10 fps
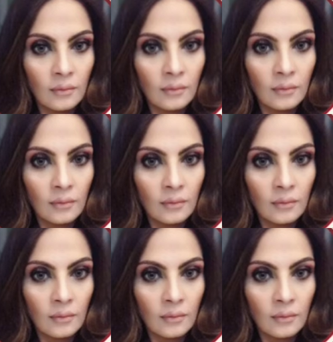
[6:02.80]

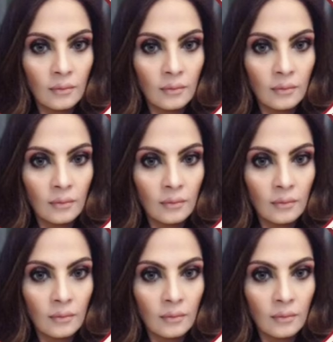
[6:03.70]

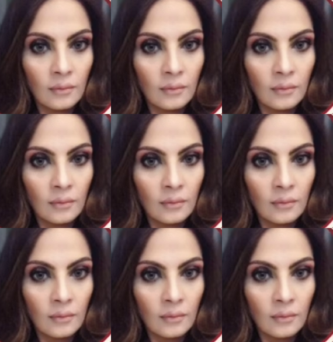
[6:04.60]

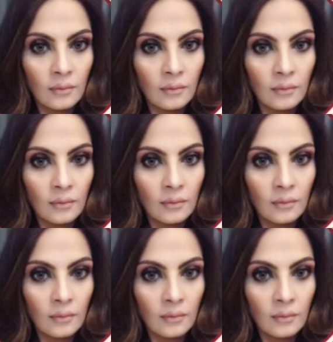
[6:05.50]

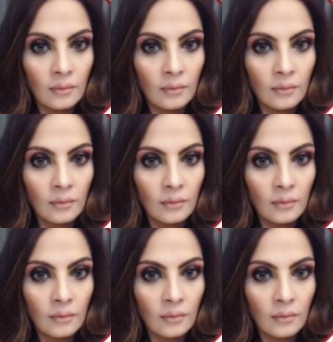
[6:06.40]
The face doesn't move, so there is nothing to read.